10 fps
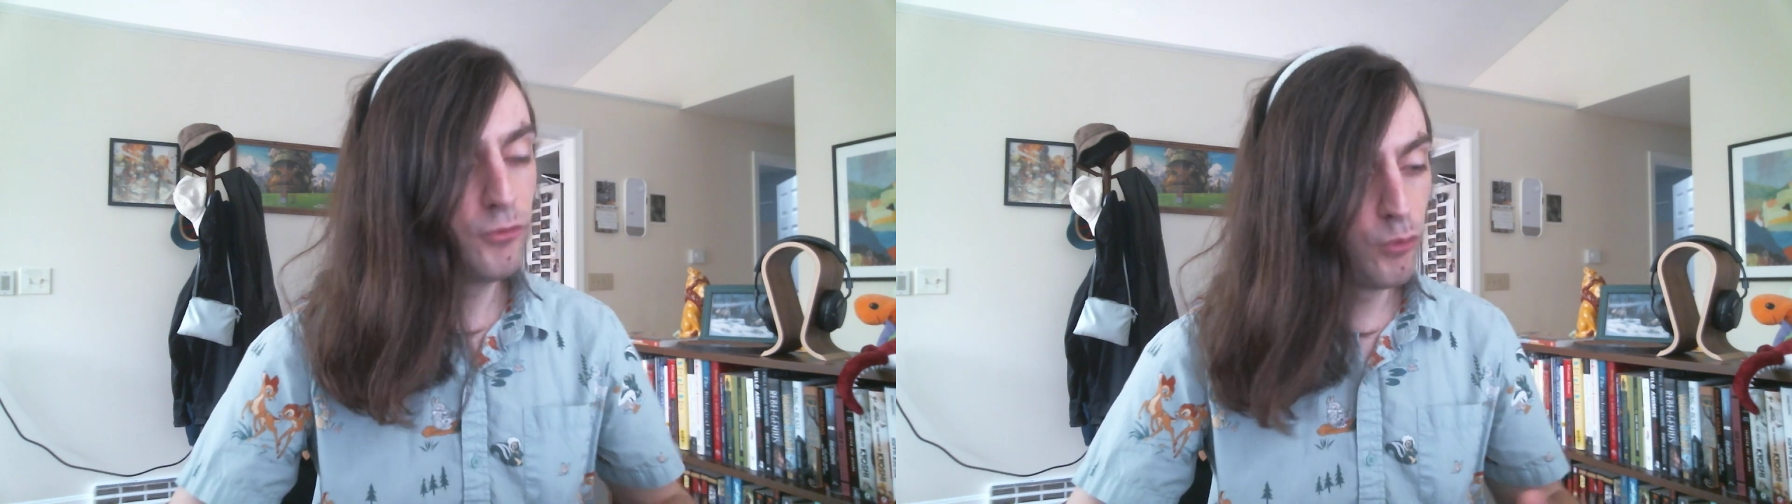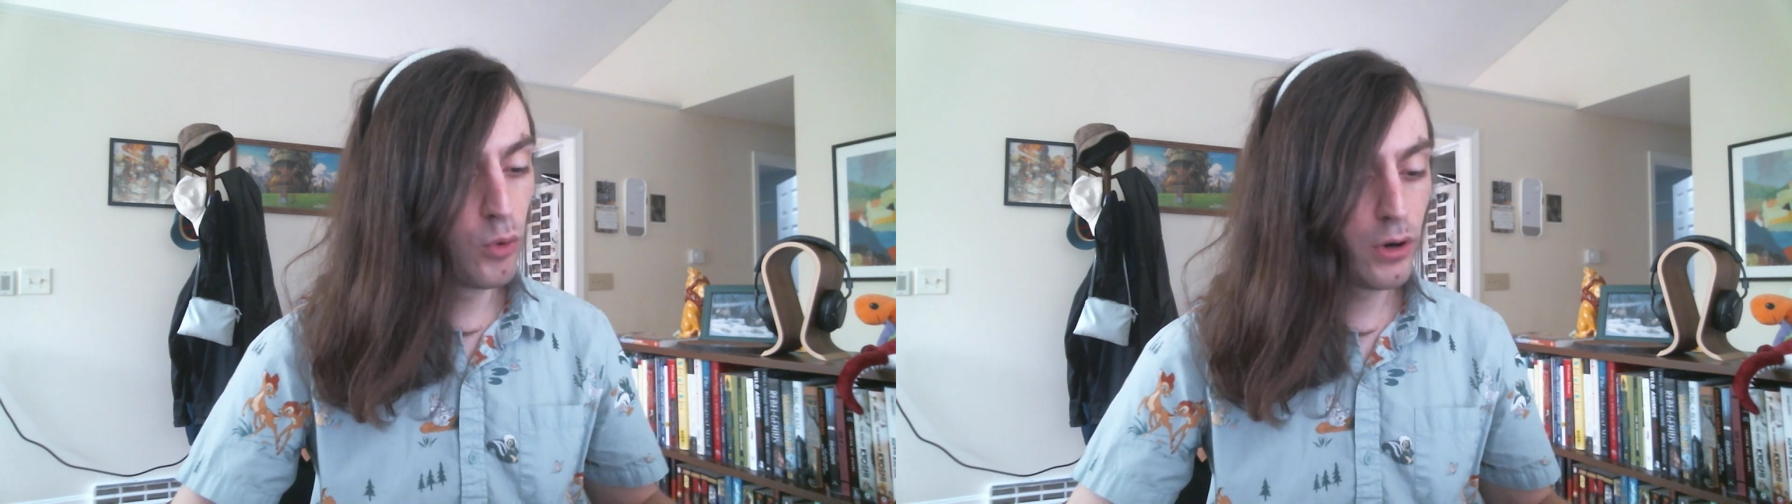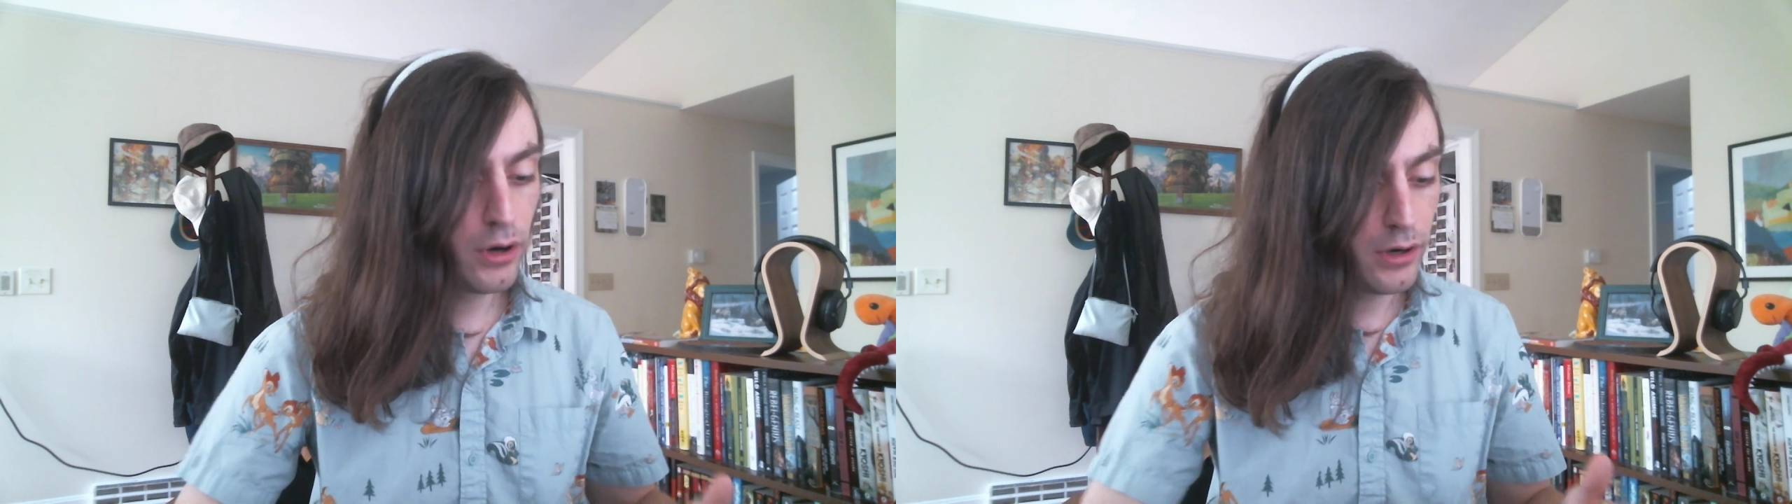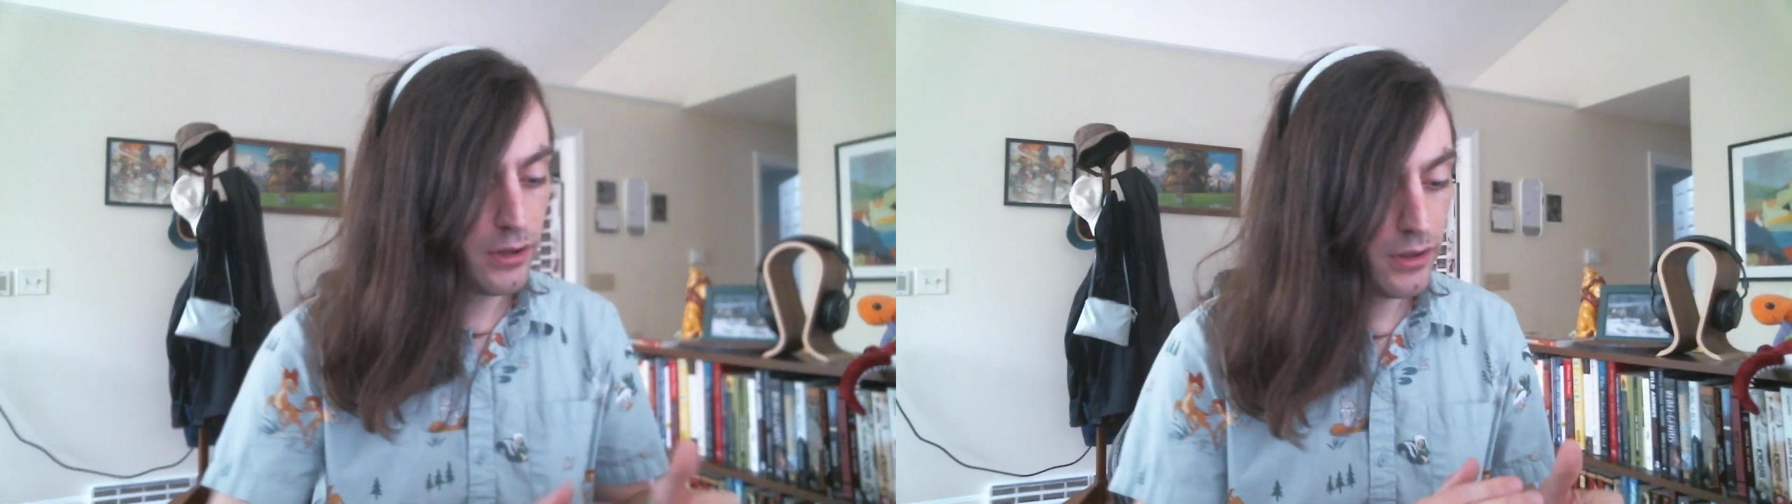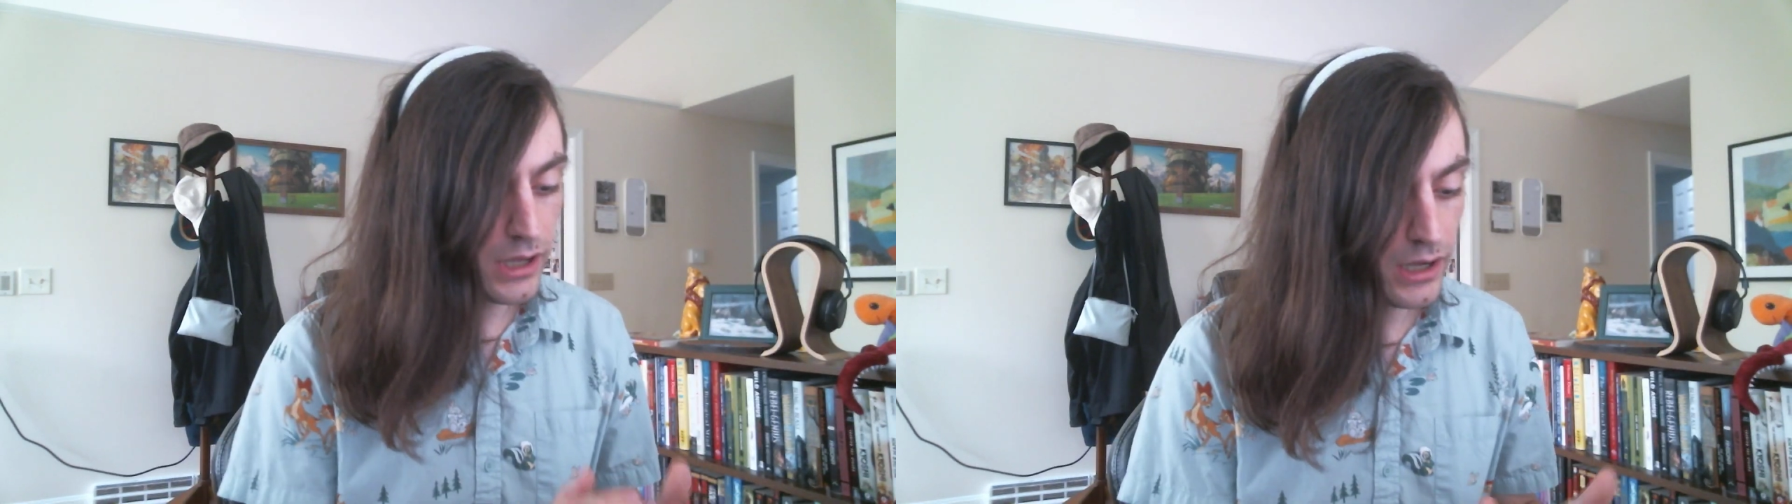for
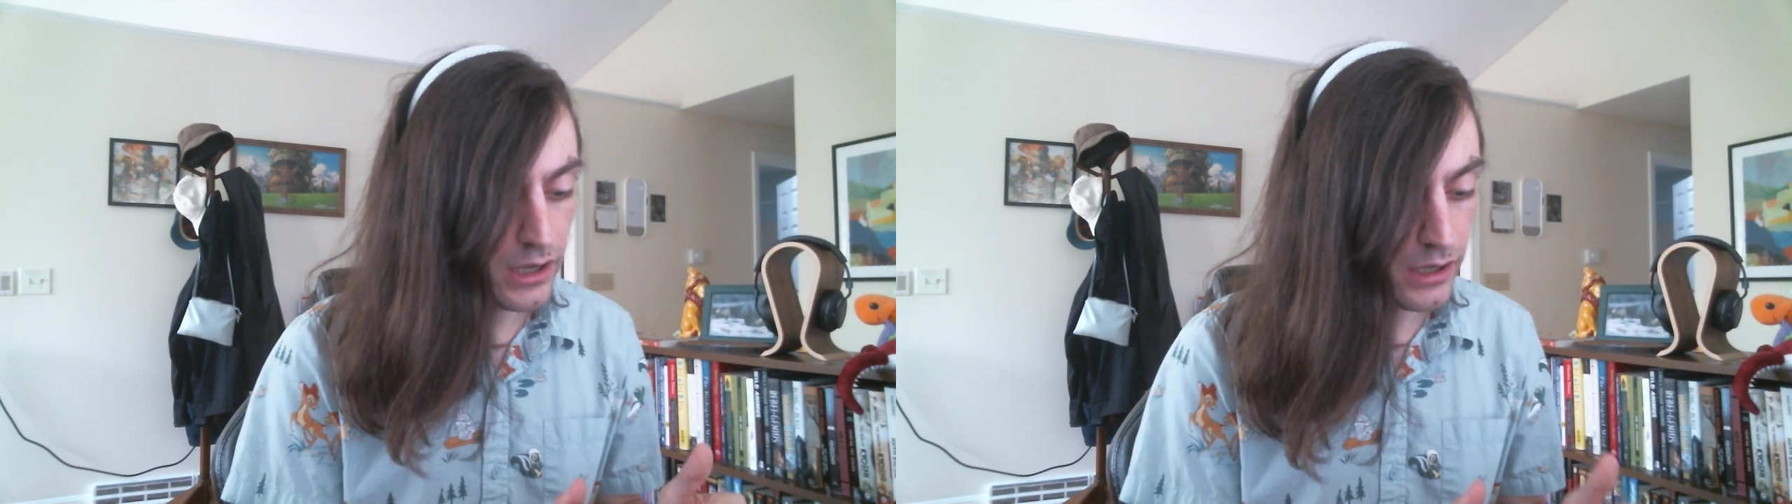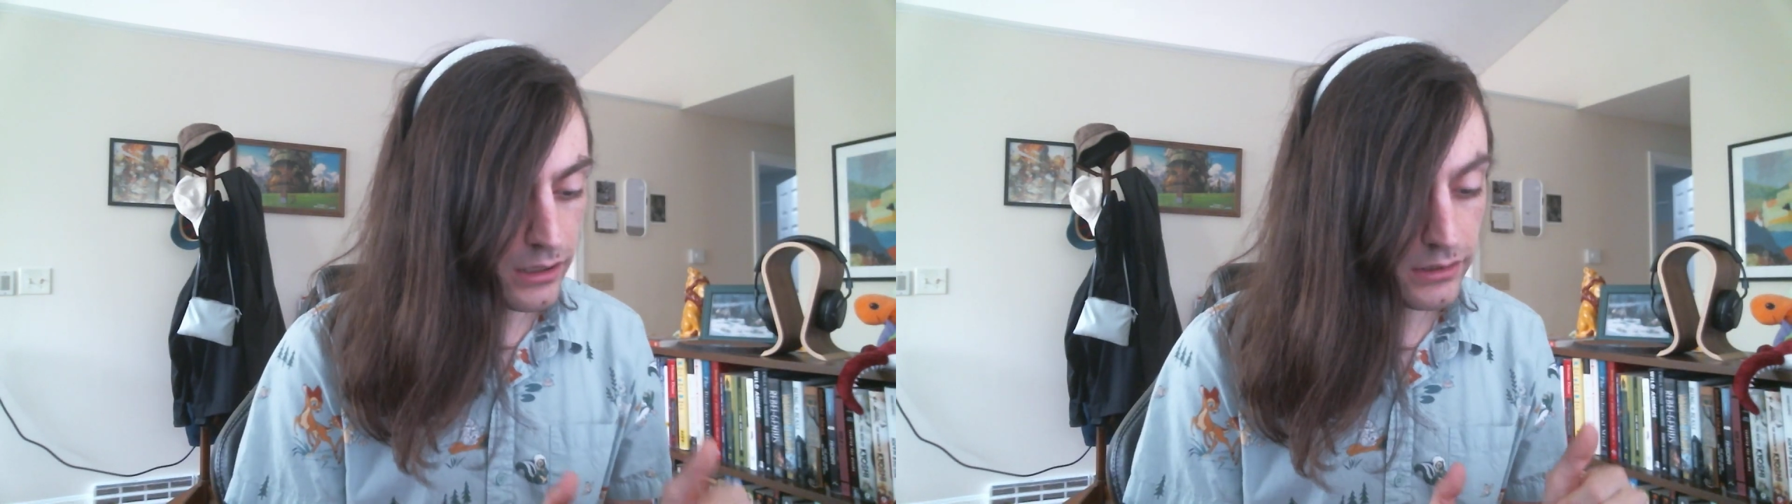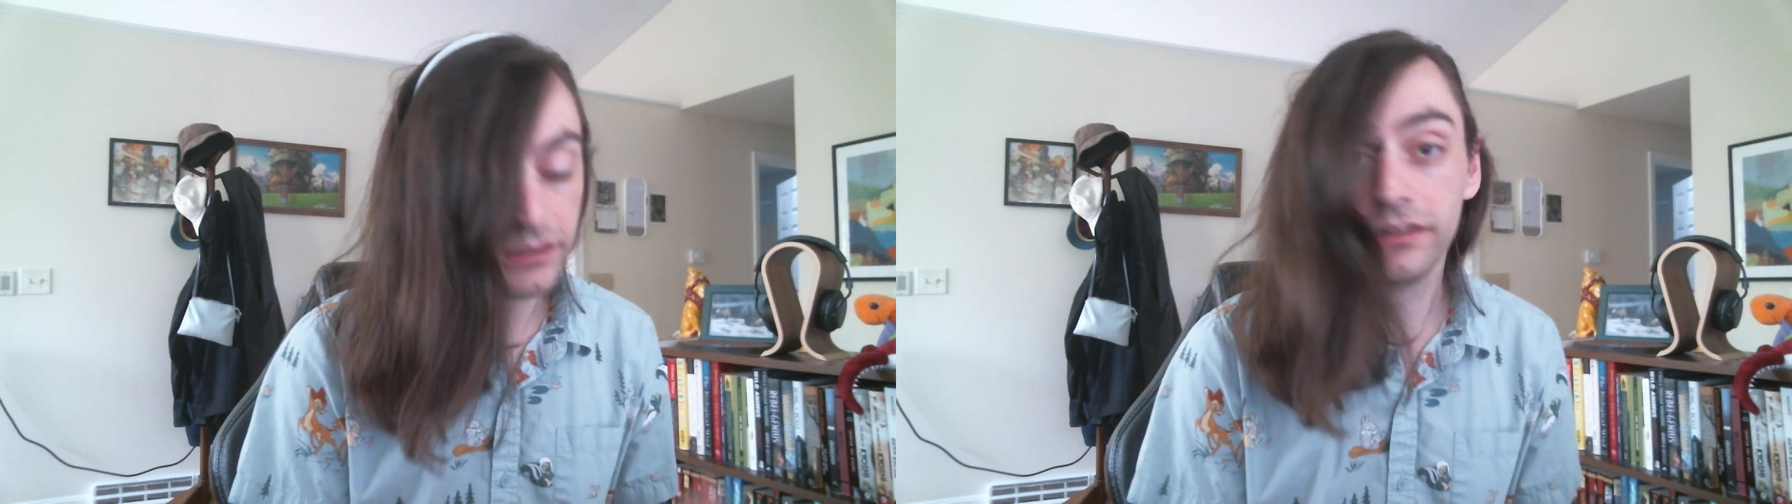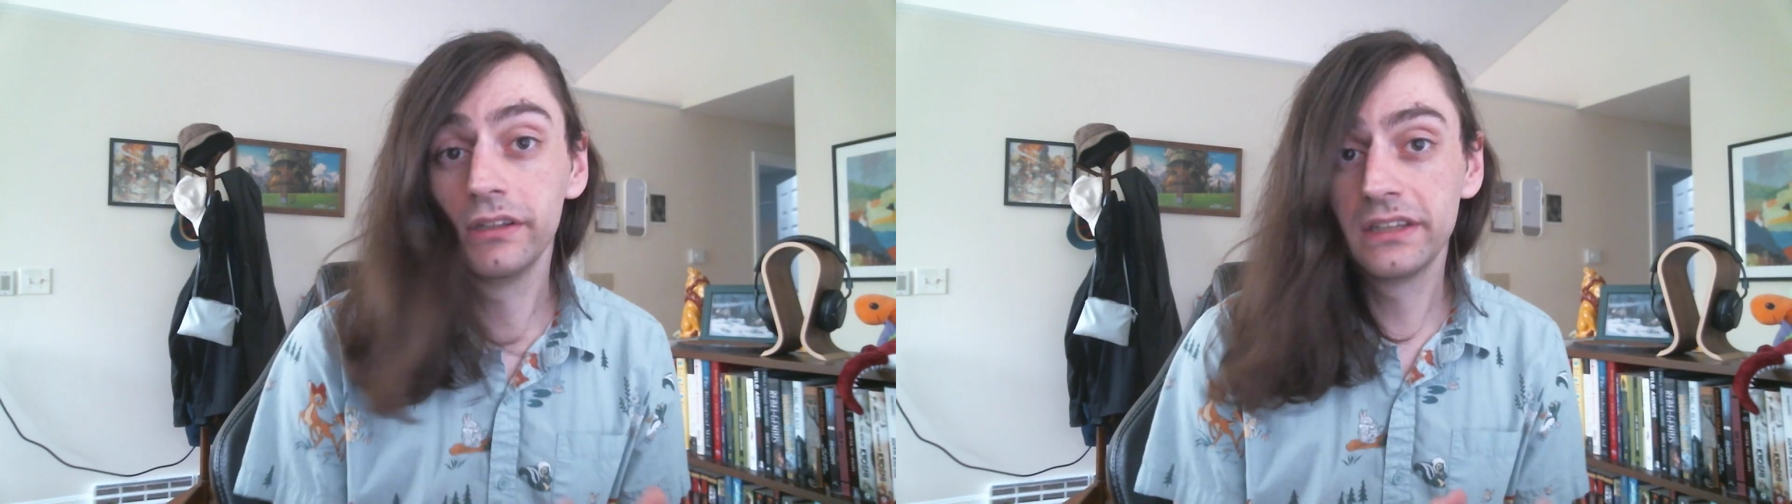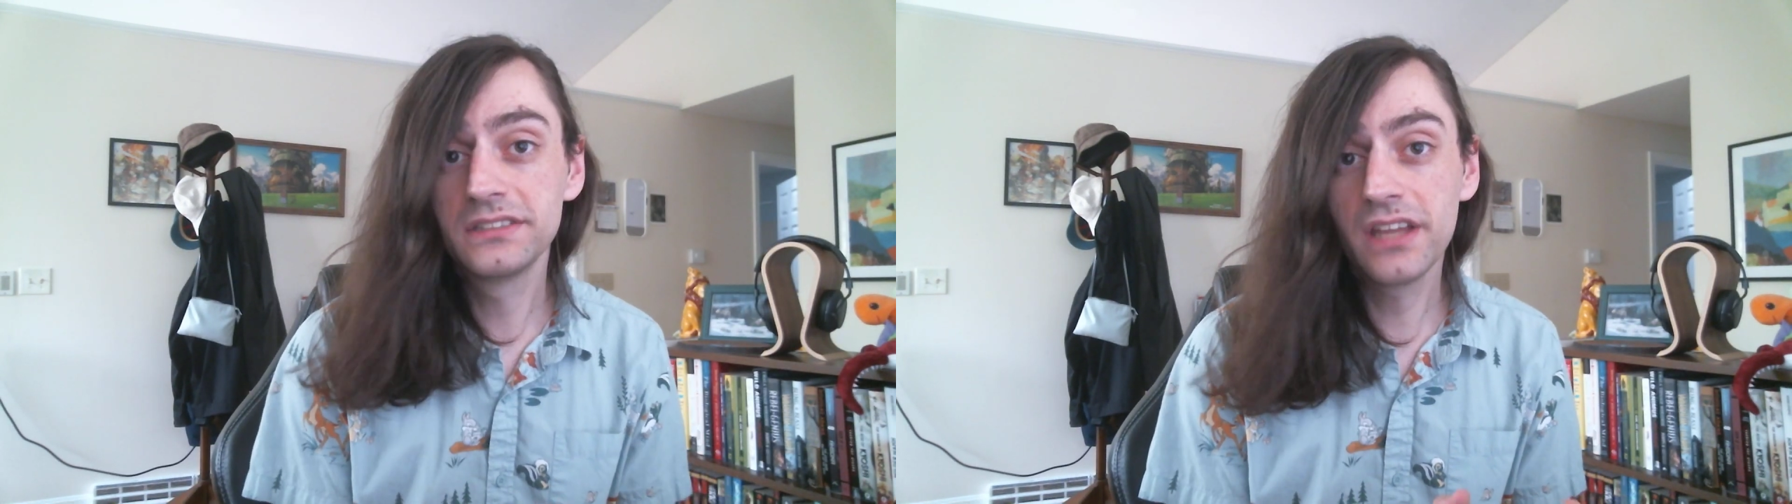Link's